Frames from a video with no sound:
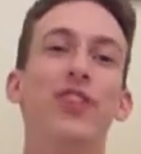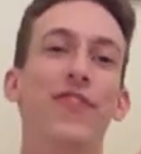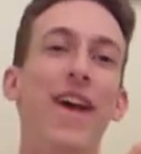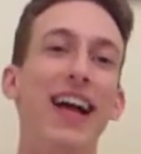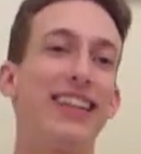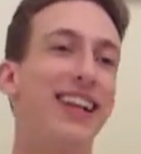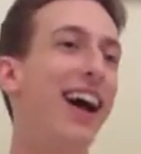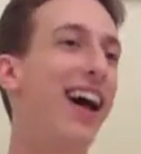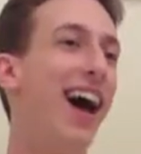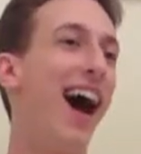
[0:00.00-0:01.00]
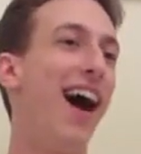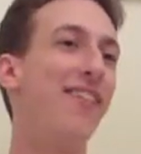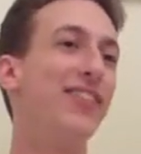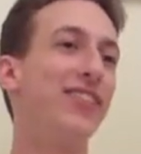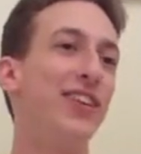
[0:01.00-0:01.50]
In fact, I
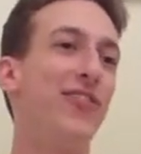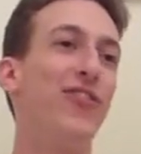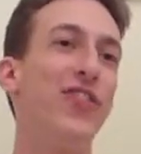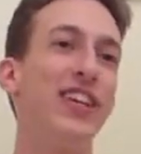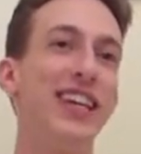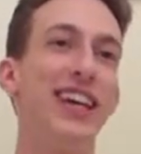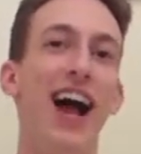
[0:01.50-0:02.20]
was like freaking